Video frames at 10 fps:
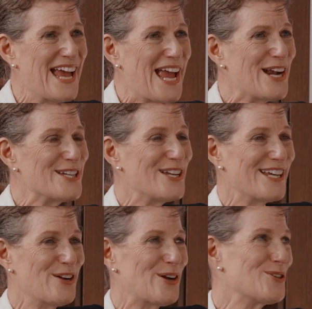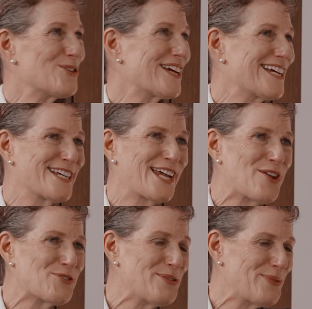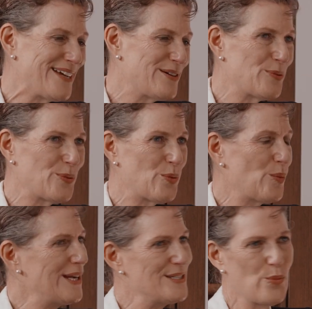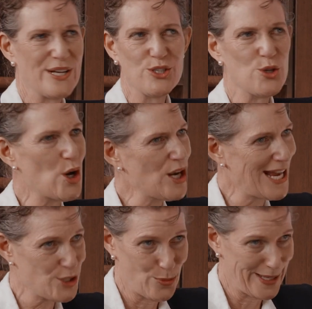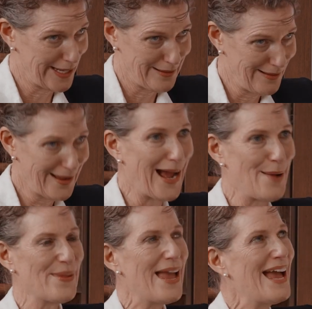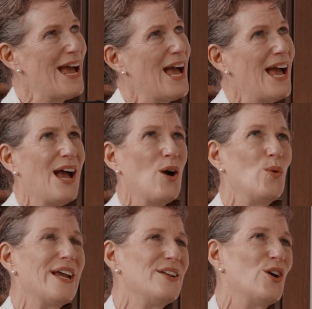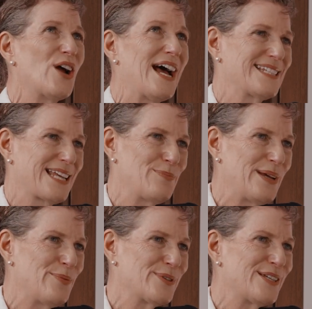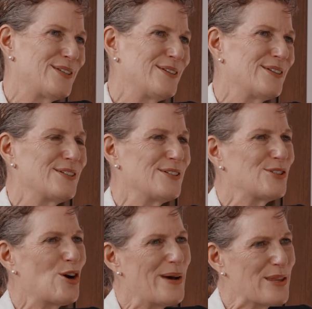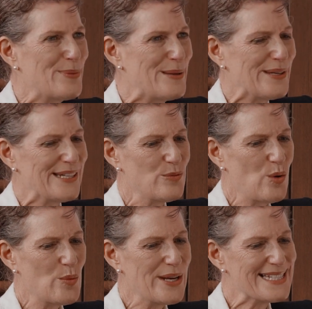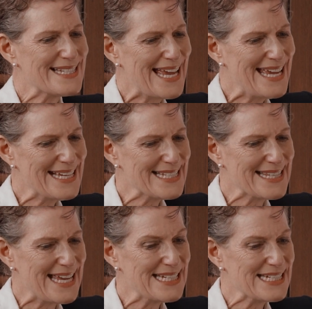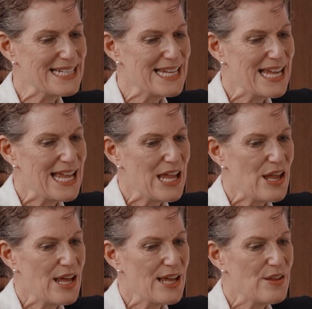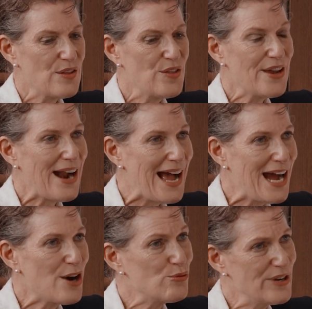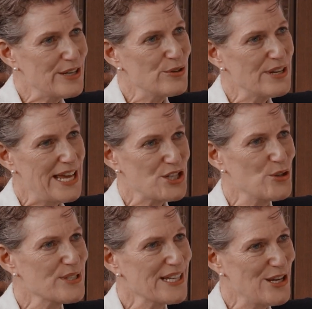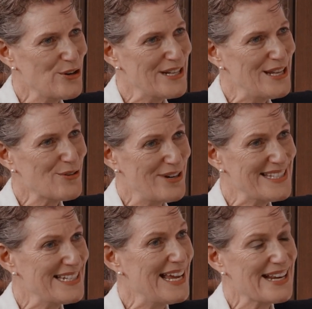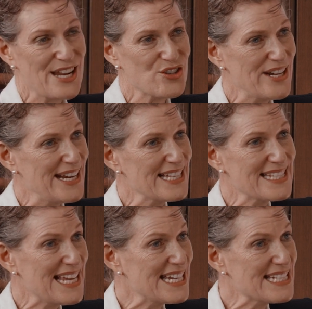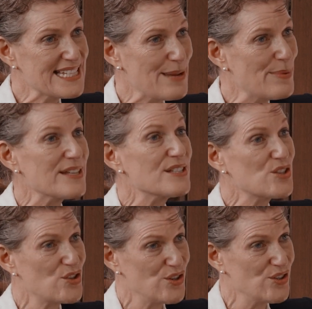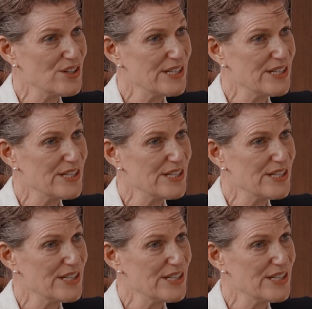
And I do think as a country we do not like dobbing in. We are not asking people to dob other people in. What we are saying is that there are real national security threats in our country, and it's sad to say, but it's true.